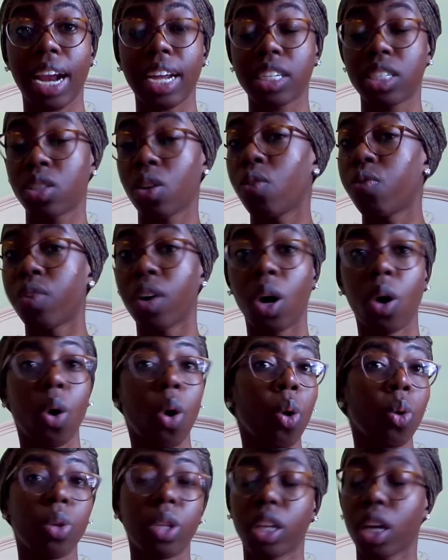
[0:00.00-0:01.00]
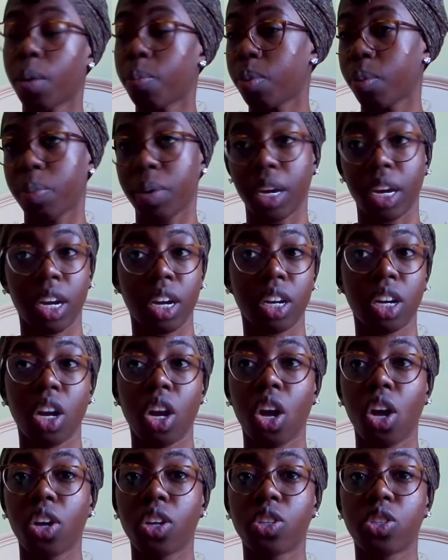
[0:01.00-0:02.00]
I still felt wholly unprepared.
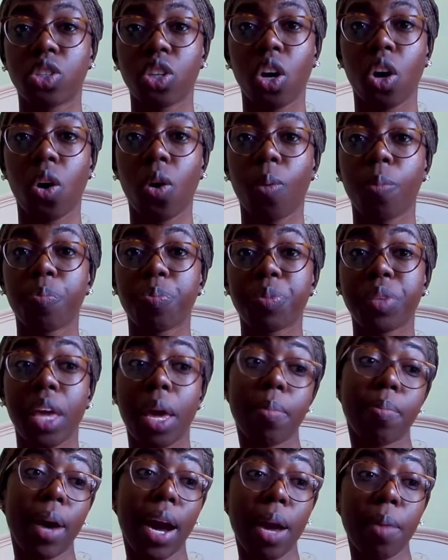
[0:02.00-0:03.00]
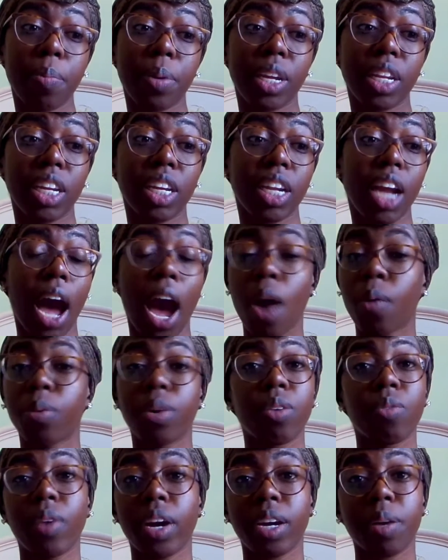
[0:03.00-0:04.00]
So, in my opinion, I
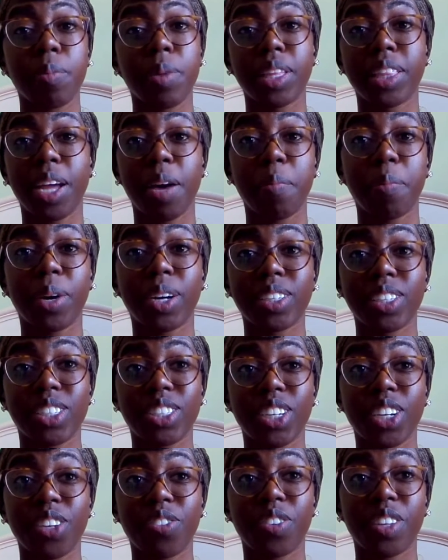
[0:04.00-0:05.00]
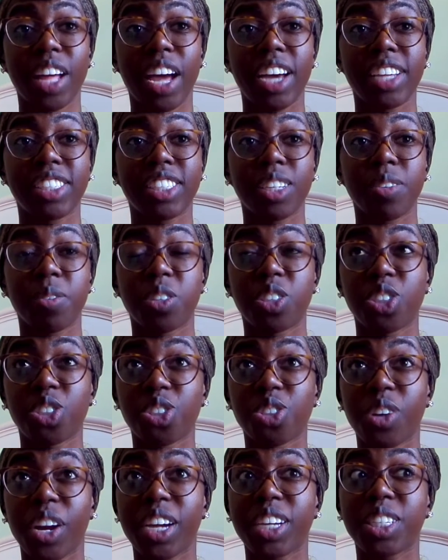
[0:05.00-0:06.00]
wouldn't recommend that book to study for the HESI, which
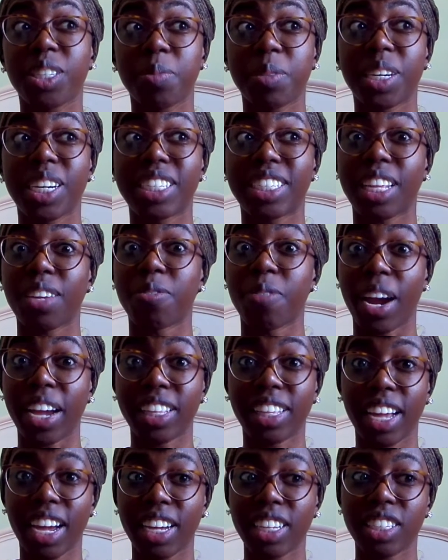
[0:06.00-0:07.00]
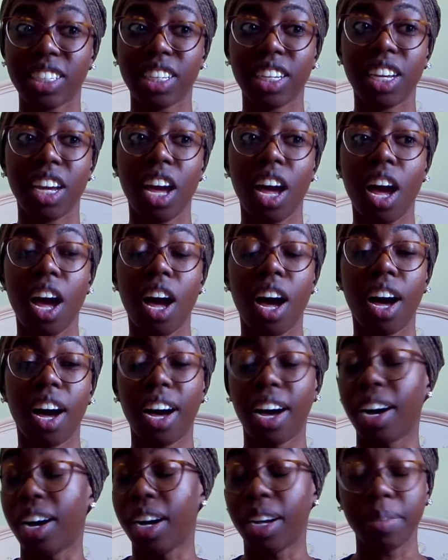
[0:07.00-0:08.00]
is crazy because they write the HESI.
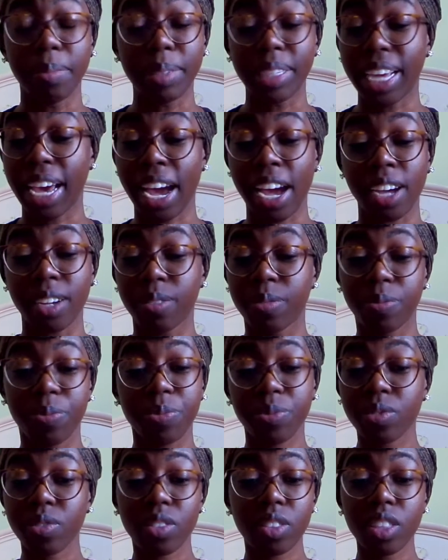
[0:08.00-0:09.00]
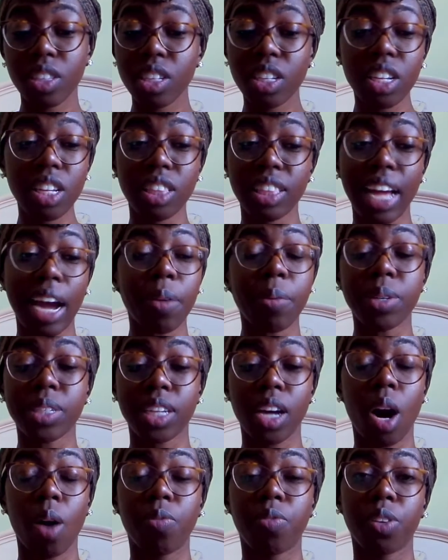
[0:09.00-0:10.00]
Yeah, that
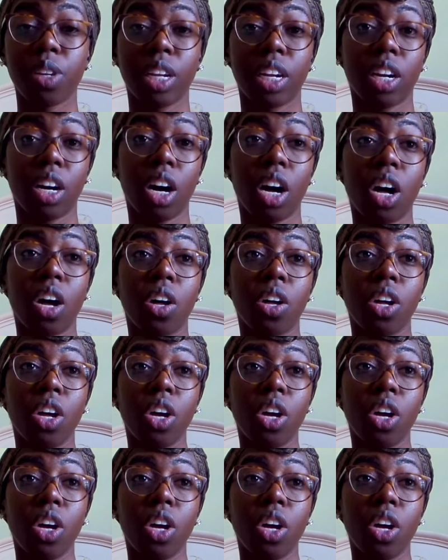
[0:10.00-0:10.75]
wasn't helpful at all.